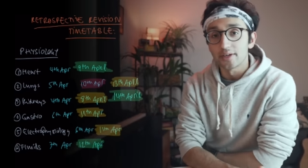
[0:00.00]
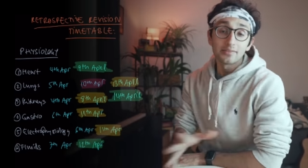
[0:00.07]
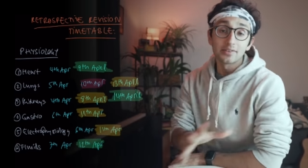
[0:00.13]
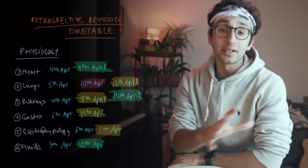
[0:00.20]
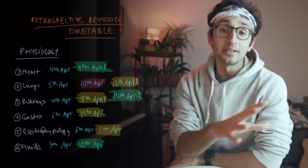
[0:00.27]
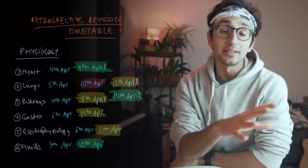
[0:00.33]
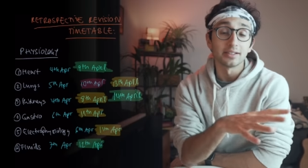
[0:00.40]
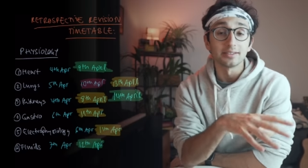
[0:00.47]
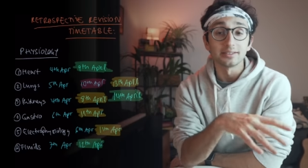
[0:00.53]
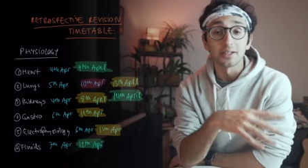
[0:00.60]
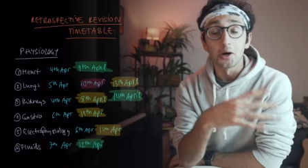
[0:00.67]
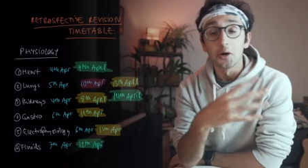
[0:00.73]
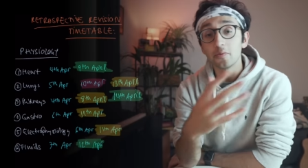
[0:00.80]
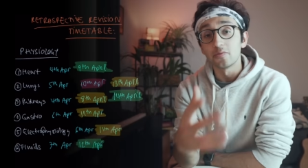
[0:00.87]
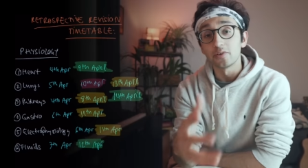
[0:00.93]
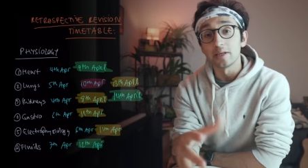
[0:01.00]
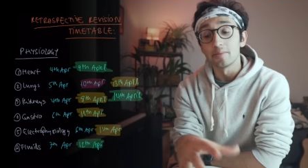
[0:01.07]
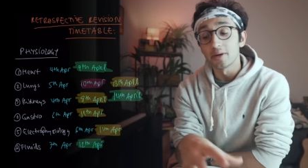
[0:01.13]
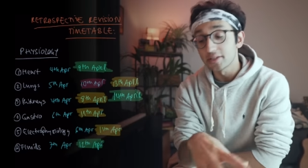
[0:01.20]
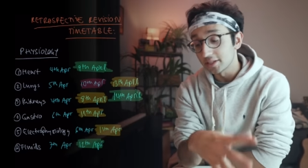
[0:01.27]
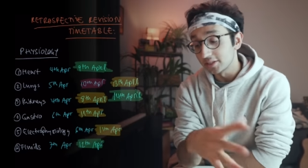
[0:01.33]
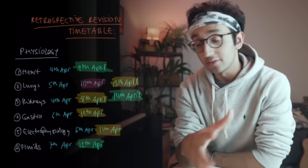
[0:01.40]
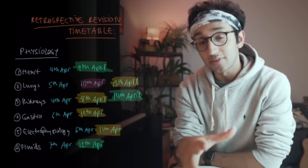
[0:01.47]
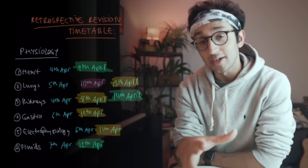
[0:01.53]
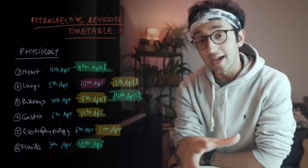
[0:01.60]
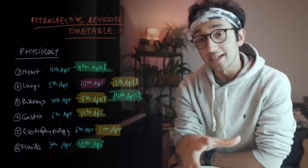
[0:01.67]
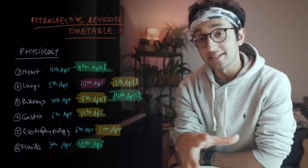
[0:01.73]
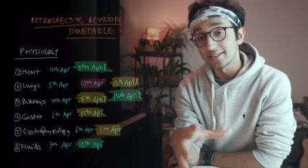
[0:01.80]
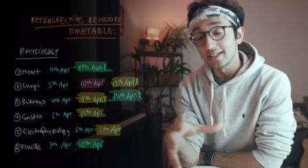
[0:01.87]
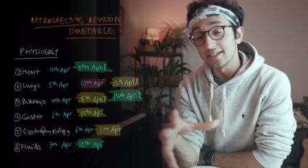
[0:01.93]
And the idea is that hopefully by the end of it,
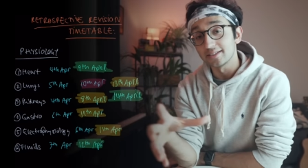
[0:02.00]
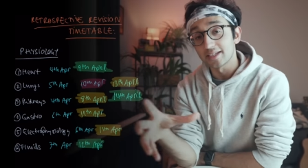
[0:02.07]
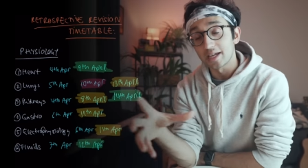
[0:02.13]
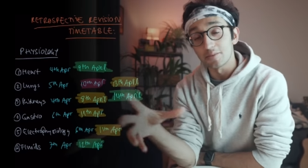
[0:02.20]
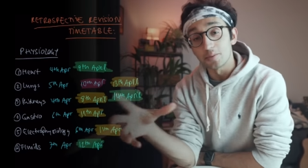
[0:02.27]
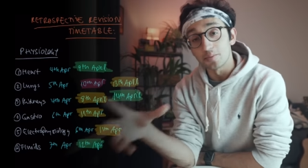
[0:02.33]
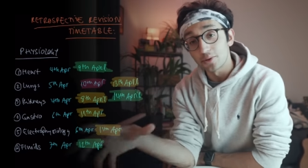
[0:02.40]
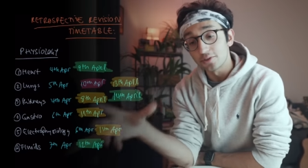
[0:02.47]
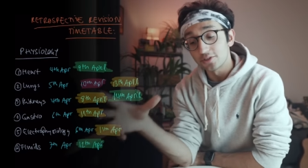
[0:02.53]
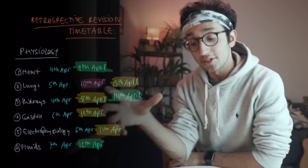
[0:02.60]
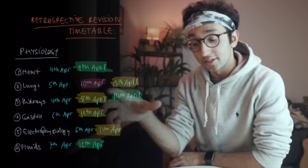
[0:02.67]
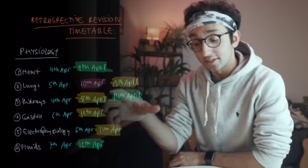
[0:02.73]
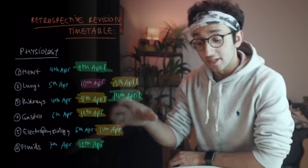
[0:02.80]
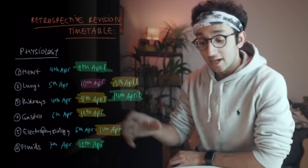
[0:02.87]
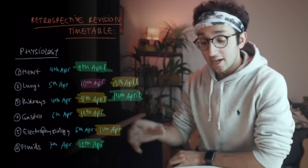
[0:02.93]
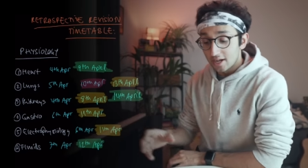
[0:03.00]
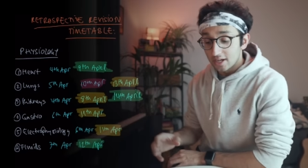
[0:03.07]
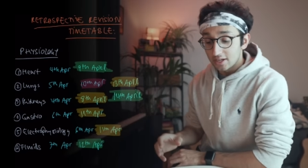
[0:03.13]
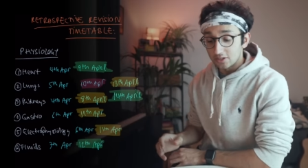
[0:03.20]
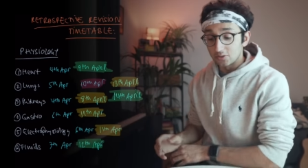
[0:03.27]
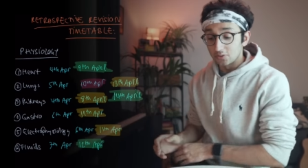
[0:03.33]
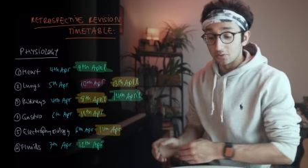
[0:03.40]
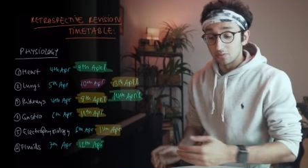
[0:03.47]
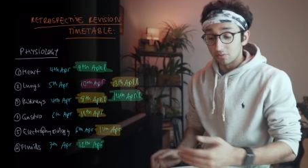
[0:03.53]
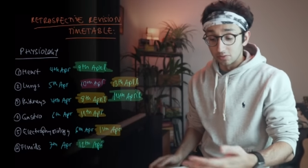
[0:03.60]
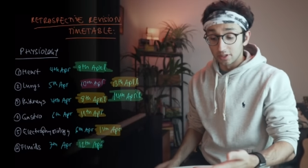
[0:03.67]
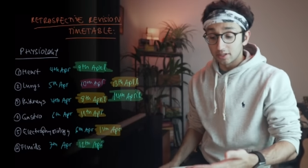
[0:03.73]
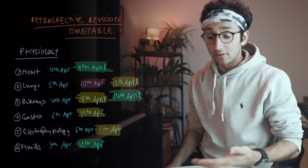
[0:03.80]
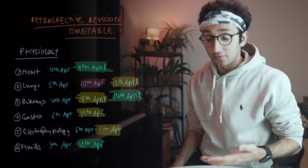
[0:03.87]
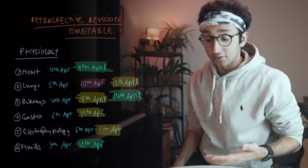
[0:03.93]
as the exam approaches, you
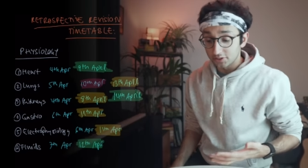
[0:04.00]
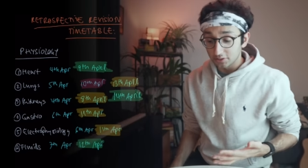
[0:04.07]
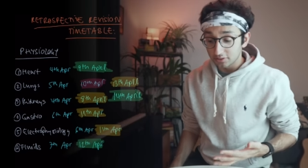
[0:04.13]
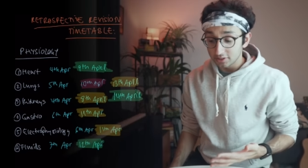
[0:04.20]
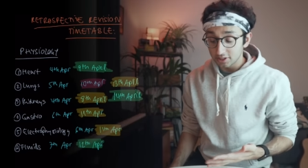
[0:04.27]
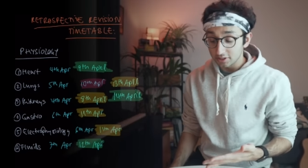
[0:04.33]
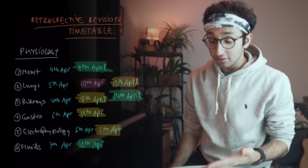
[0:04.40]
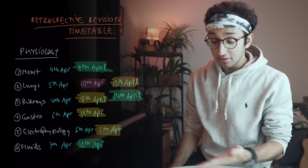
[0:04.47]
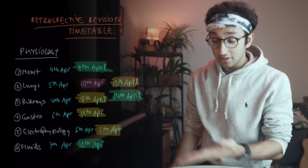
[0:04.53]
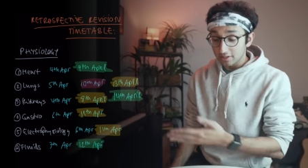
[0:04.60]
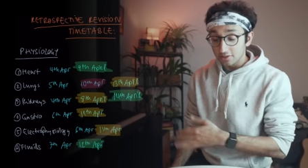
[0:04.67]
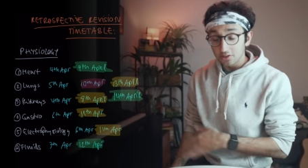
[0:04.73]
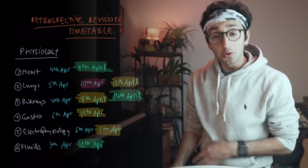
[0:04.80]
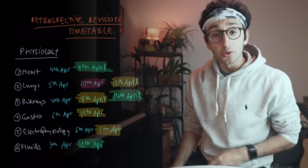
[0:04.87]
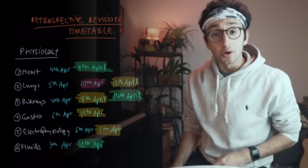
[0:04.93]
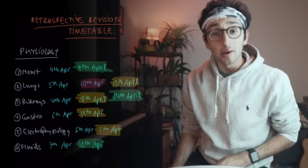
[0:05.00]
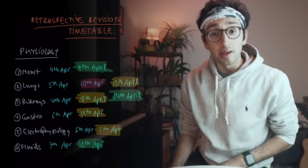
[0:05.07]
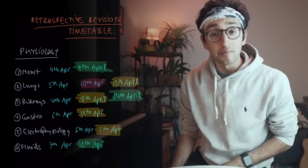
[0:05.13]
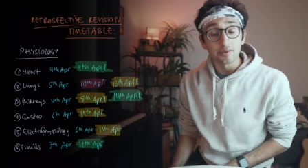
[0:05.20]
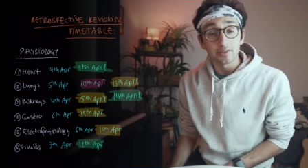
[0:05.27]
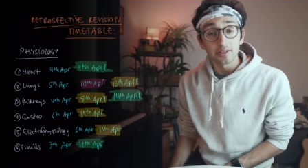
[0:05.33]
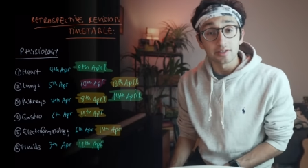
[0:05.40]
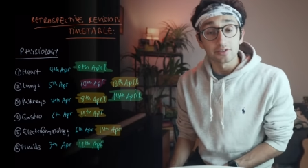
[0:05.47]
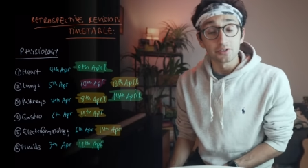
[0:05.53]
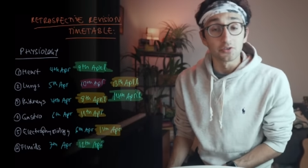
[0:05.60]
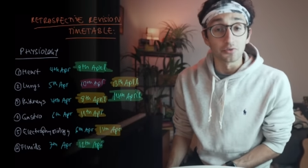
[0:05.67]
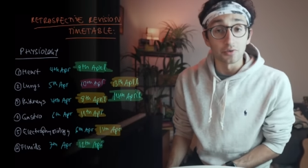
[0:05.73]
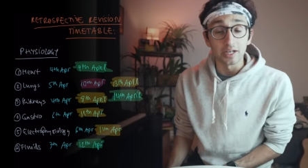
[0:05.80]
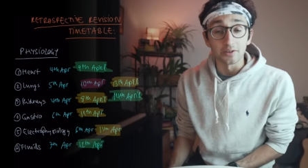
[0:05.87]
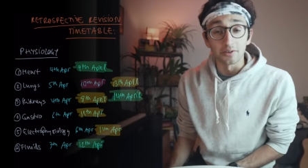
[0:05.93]
look at physiology and you think, you know what, everything is a
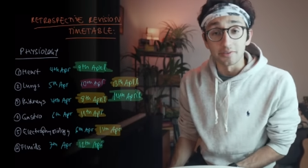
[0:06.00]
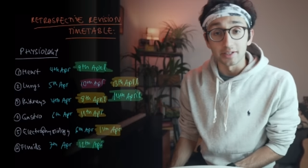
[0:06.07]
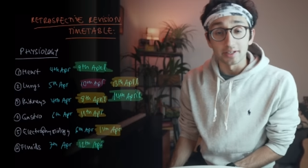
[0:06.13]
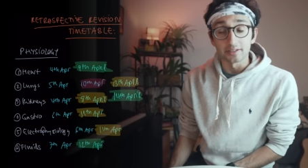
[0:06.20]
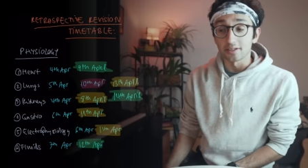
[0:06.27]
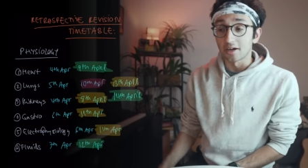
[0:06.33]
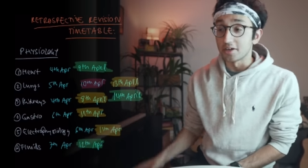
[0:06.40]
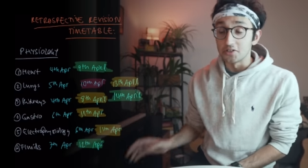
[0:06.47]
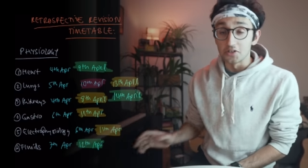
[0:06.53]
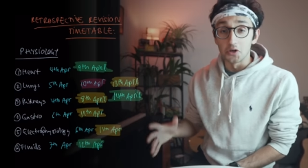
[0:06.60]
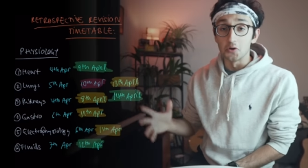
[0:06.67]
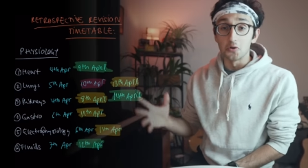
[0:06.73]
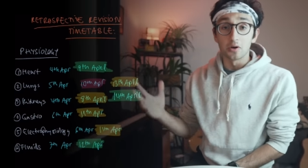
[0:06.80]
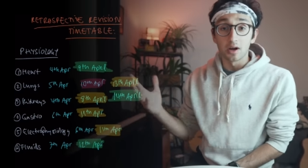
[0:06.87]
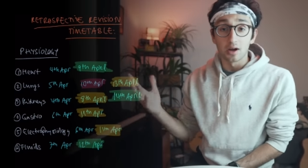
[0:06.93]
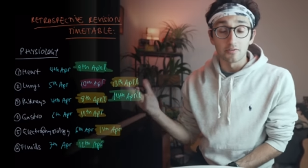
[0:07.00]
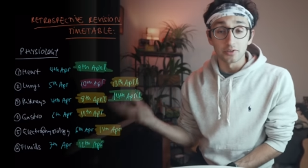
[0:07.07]
green on this, I know